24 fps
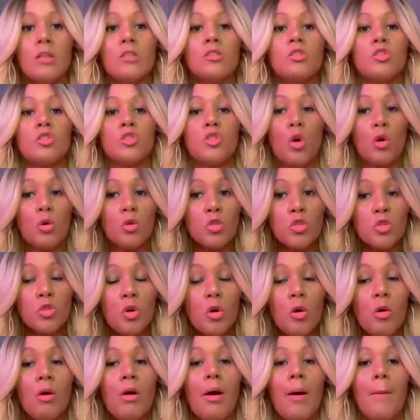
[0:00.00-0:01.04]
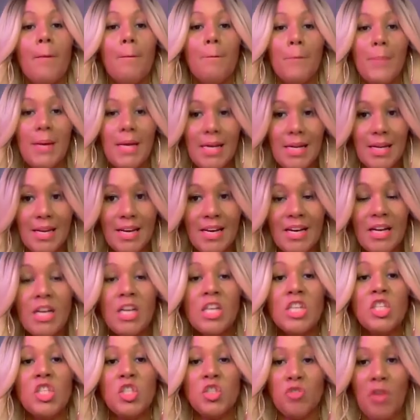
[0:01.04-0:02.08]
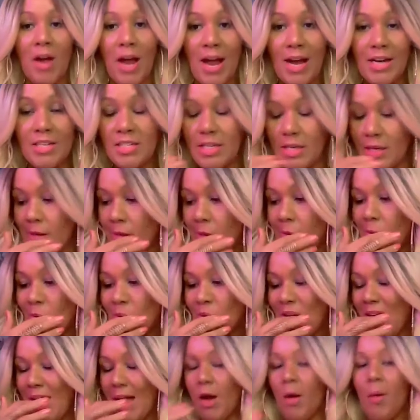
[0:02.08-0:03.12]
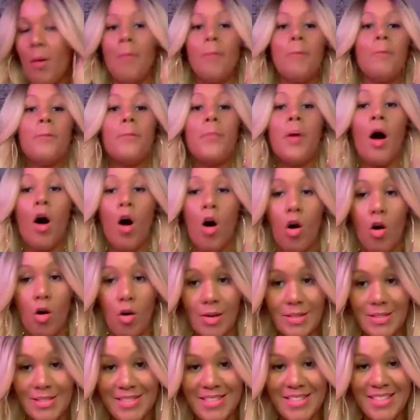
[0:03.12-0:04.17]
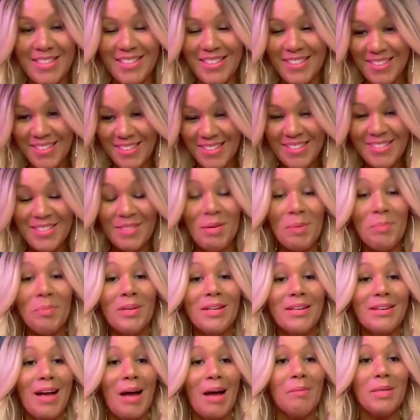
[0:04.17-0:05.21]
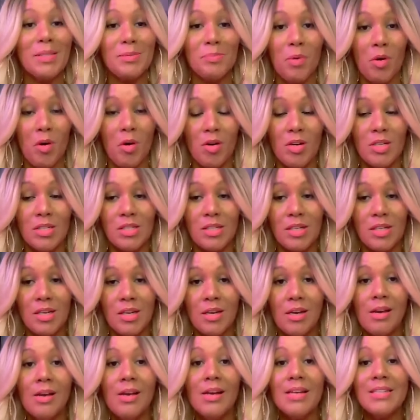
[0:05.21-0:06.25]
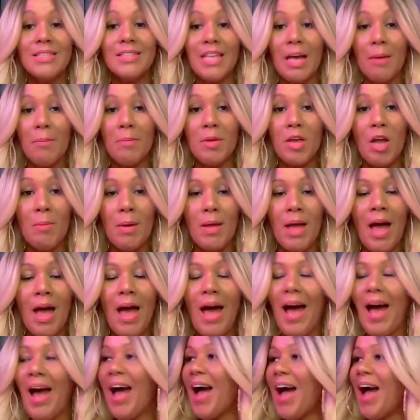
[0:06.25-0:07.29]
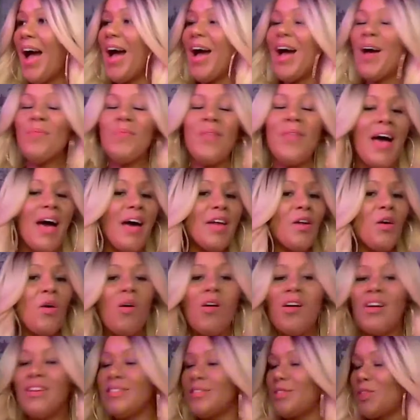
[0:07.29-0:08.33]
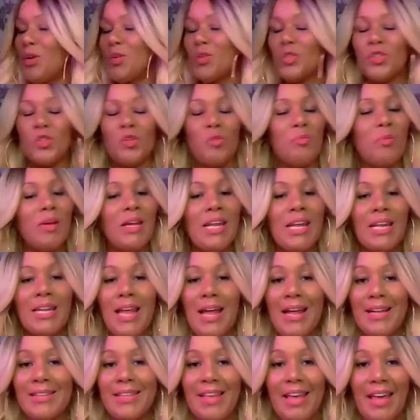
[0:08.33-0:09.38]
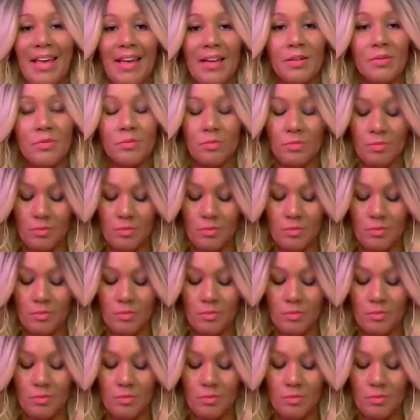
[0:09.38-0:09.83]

Social media strategy. Now, pause. Somebody put in the comments, pause. Some of y'all may, I'm not on social media like that.